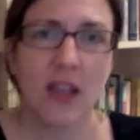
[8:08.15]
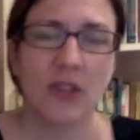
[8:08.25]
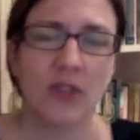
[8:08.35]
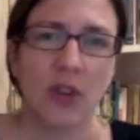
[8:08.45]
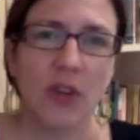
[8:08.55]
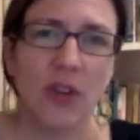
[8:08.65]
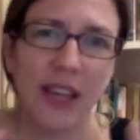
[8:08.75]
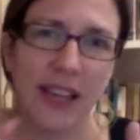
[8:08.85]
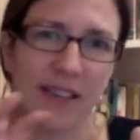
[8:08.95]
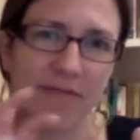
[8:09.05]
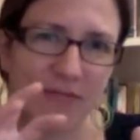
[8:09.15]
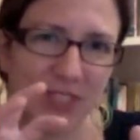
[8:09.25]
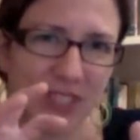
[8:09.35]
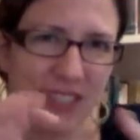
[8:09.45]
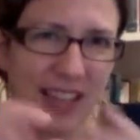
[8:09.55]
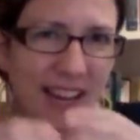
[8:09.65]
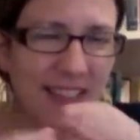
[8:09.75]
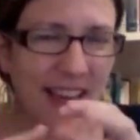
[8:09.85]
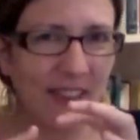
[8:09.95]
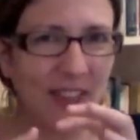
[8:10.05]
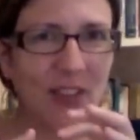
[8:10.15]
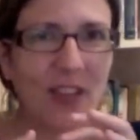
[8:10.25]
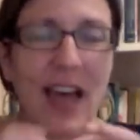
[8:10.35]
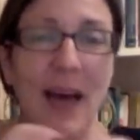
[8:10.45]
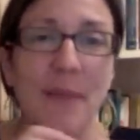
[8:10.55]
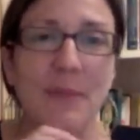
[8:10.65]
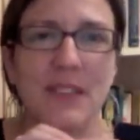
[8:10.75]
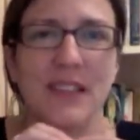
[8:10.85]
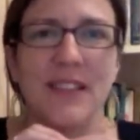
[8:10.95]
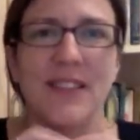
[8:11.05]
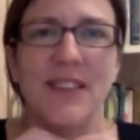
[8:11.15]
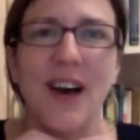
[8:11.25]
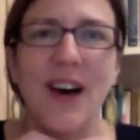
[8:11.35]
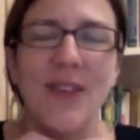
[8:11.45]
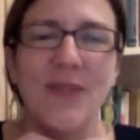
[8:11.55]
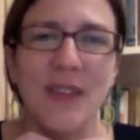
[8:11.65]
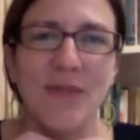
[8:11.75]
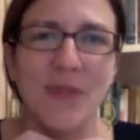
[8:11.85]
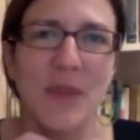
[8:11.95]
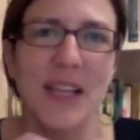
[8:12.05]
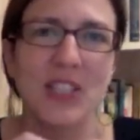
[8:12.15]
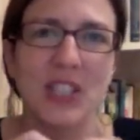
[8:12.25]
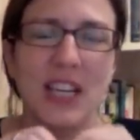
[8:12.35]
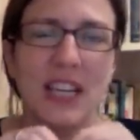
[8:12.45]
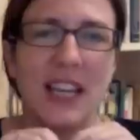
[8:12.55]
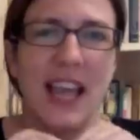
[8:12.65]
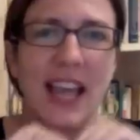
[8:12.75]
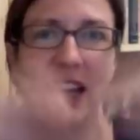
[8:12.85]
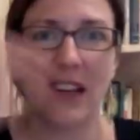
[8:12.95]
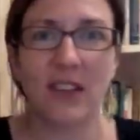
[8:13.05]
So you can just take that little absence of information and